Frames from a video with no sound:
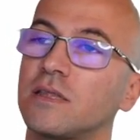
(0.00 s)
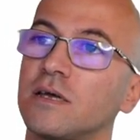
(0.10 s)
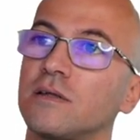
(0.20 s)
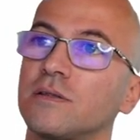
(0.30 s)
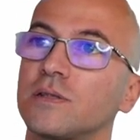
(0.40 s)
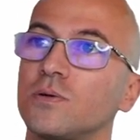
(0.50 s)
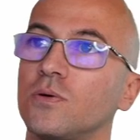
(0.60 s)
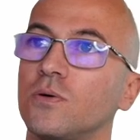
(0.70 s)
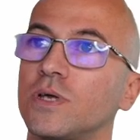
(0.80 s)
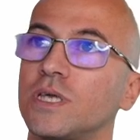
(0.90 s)
Uh,
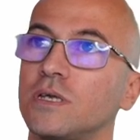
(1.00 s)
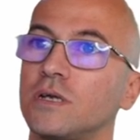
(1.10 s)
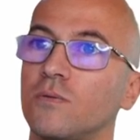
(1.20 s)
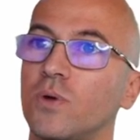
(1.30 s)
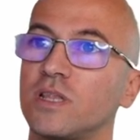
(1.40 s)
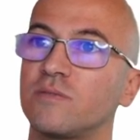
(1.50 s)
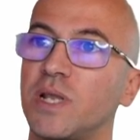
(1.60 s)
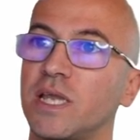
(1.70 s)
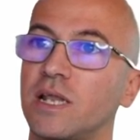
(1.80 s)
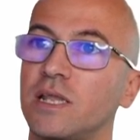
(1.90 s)
so here we're
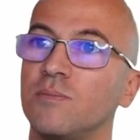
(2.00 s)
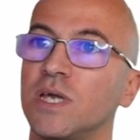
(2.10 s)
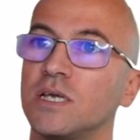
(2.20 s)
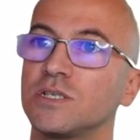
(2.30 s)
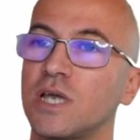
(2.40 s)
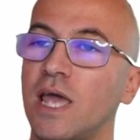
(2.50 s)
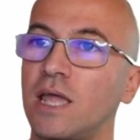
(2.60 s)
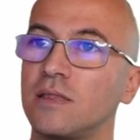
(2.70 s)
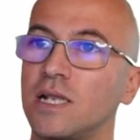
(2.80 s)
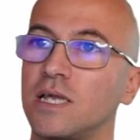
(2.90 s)
displaying an image
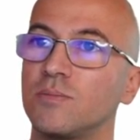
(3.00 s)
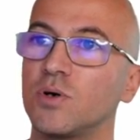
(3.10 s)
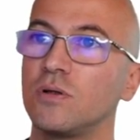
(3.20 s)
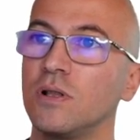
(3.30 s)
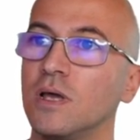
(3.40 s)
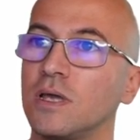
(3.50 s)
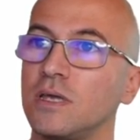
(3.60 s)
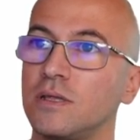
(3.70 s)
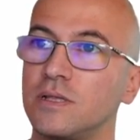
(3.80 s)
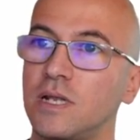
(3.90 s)
and the label
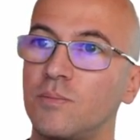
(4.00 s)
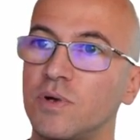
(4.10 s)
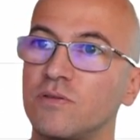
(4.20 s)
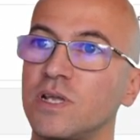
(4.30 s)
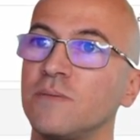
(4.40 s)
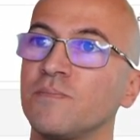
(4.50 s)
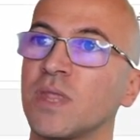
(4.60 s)
is the number three.